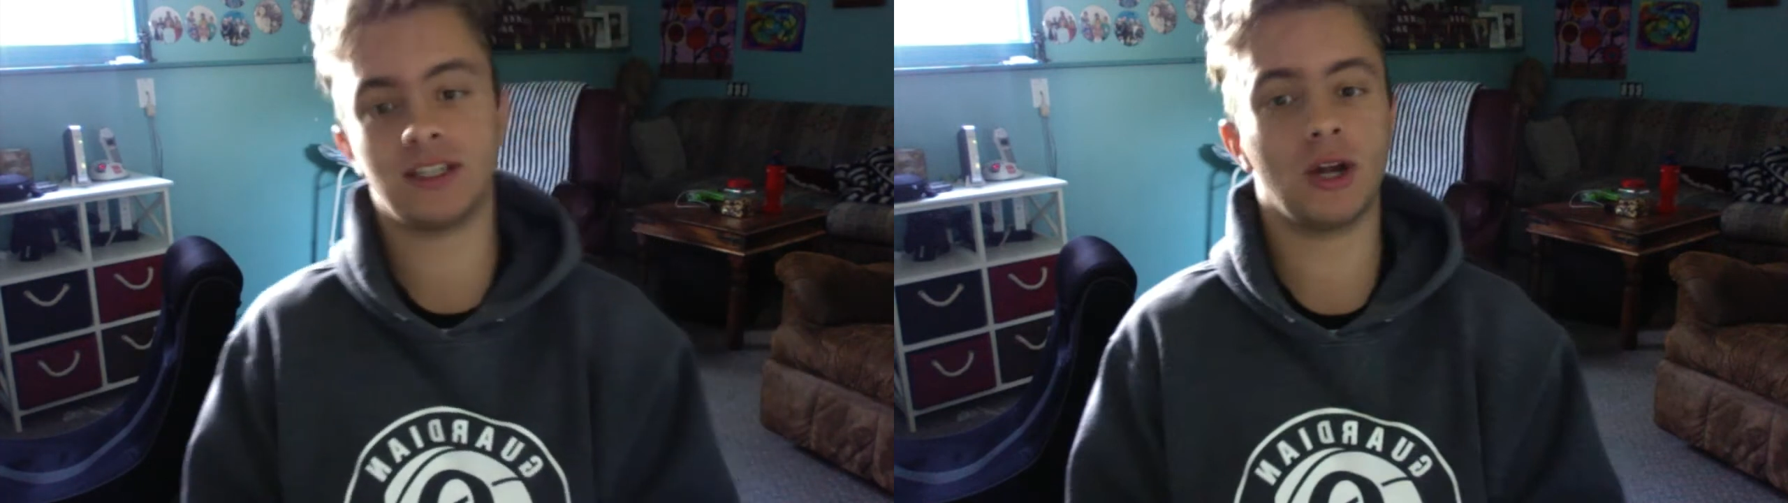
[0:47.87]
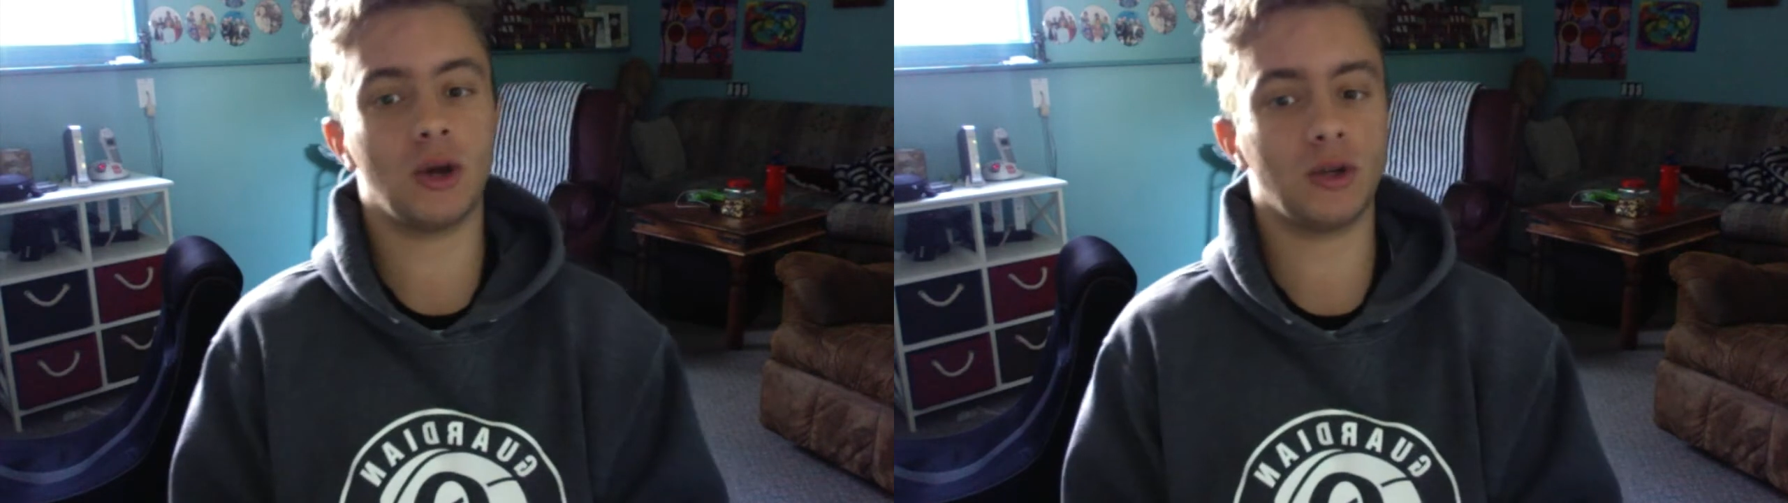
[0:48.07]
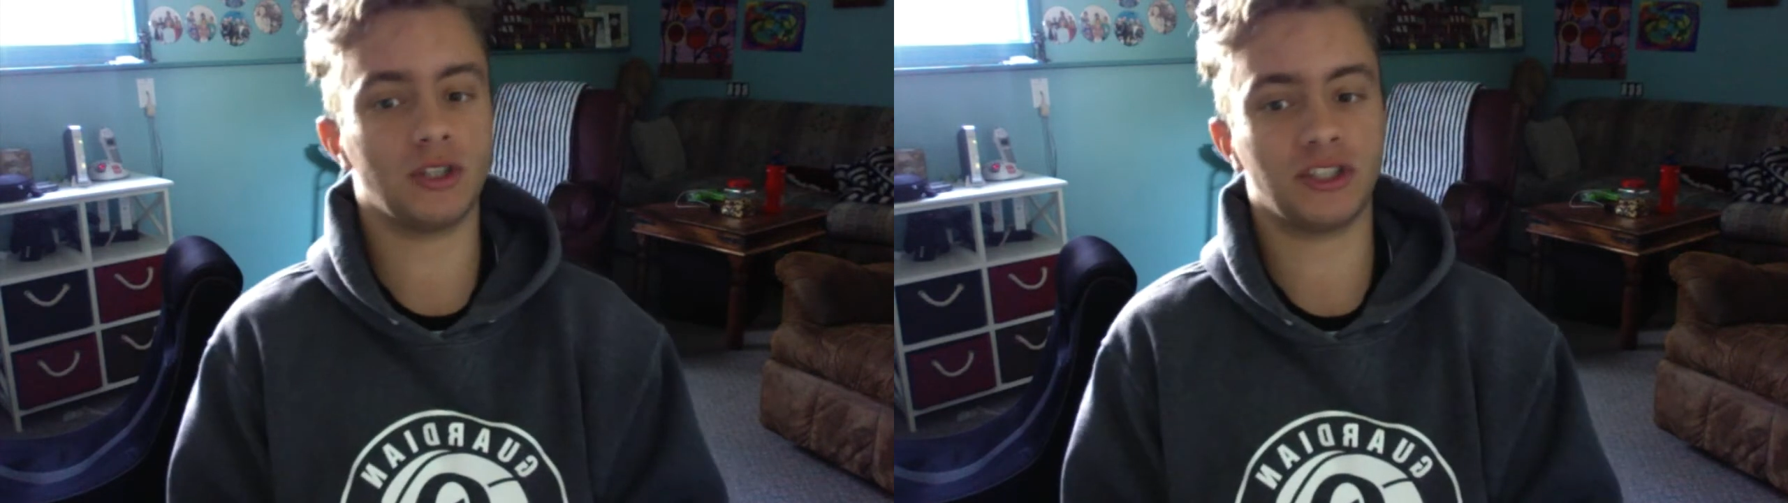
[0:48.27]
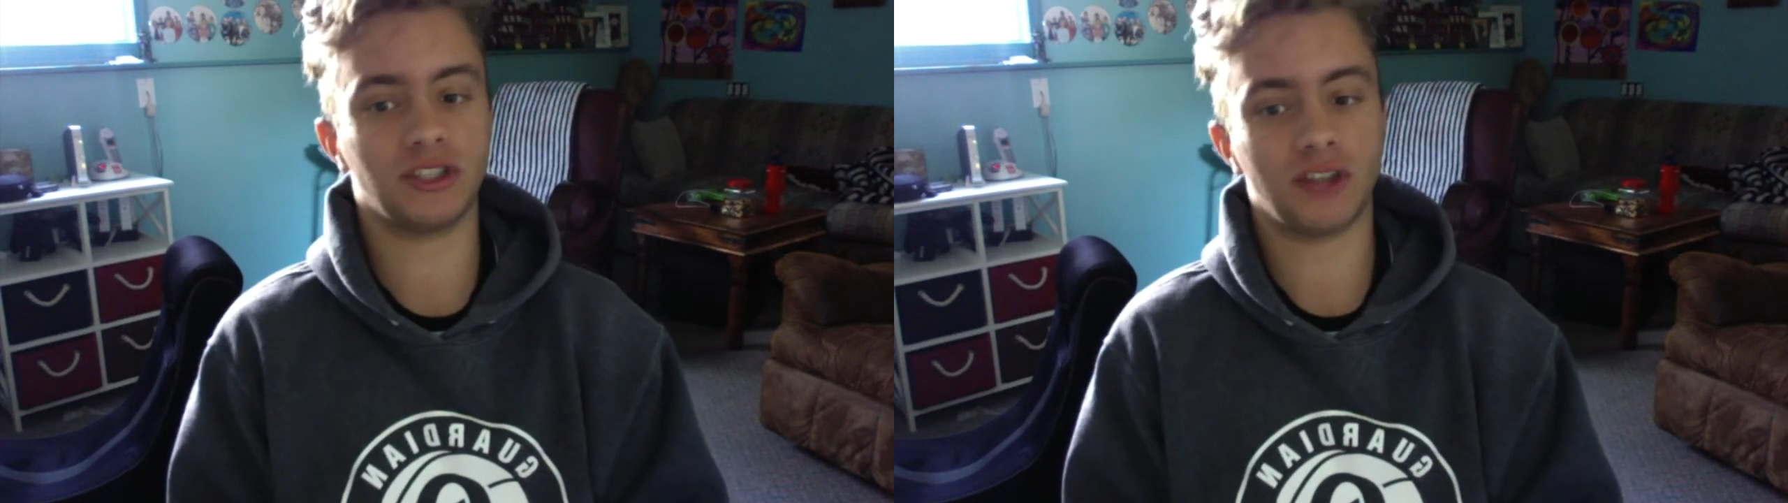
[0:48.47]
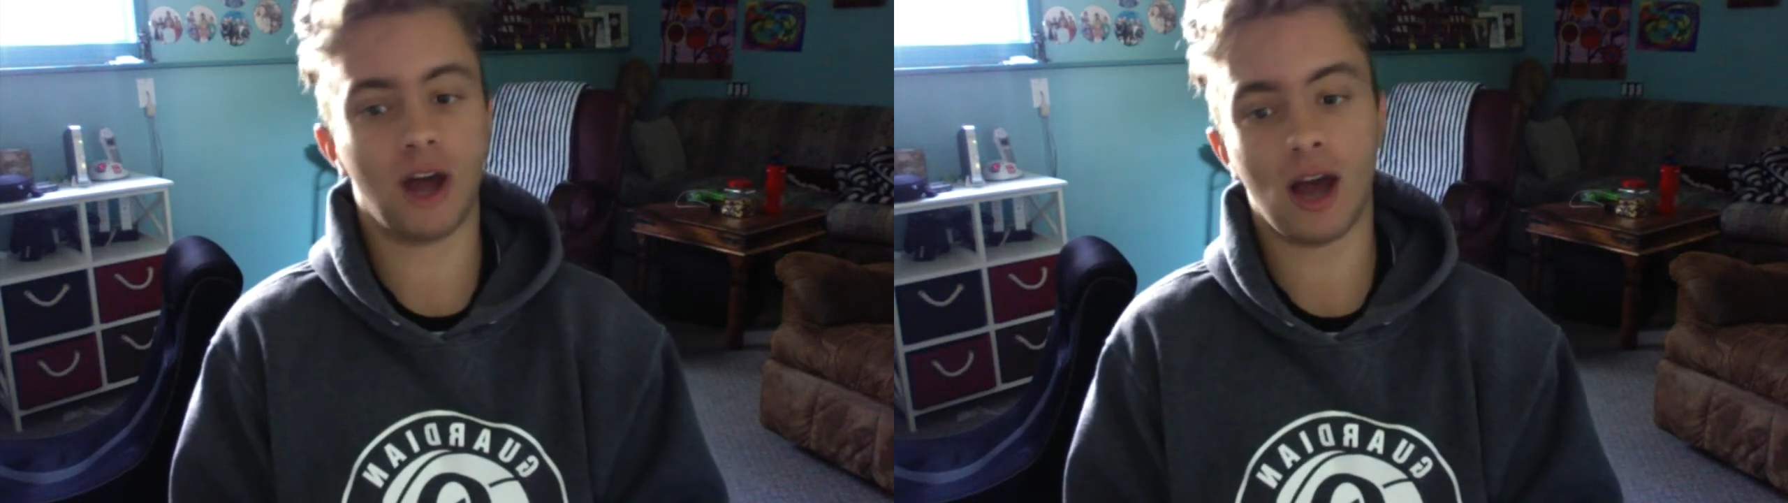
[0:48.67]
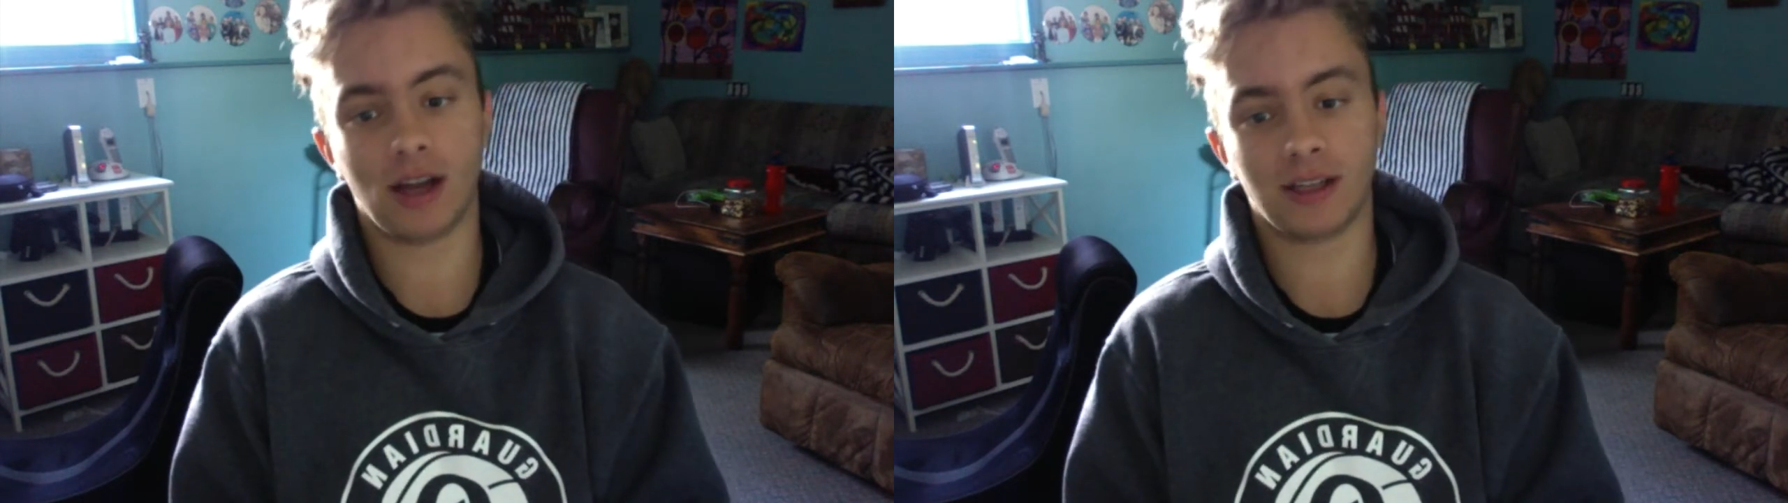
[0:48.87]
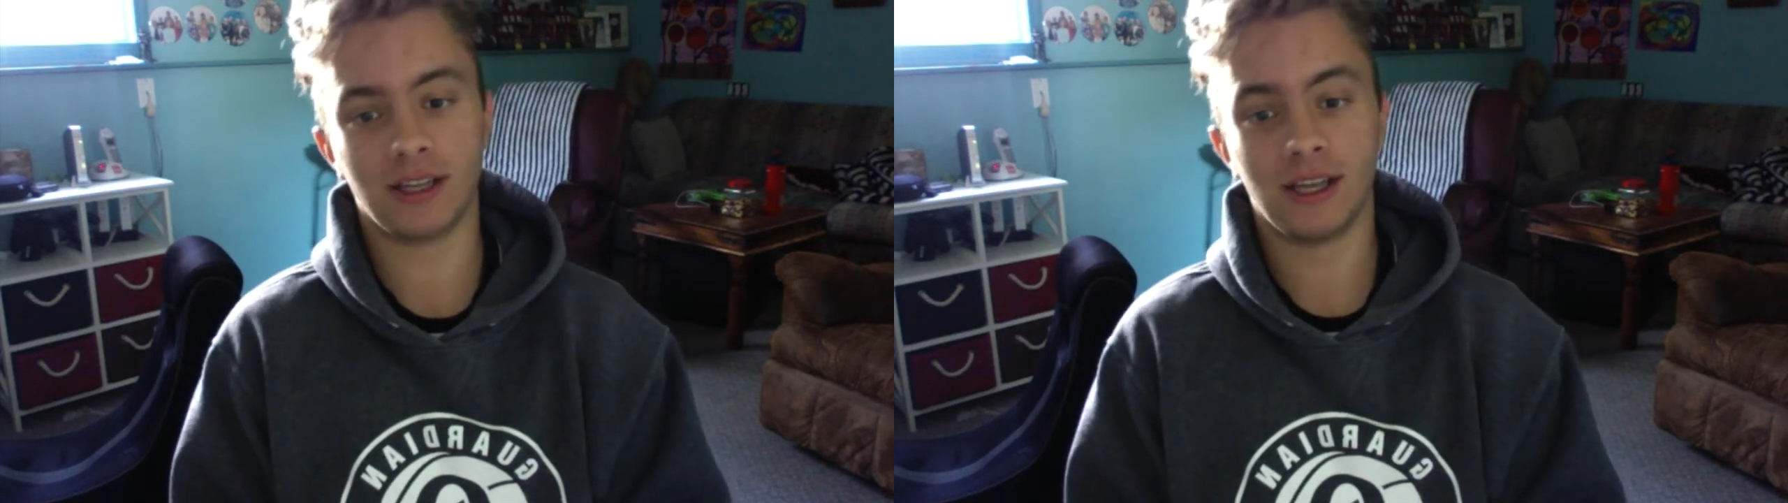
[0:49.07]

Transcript: you know, just talked.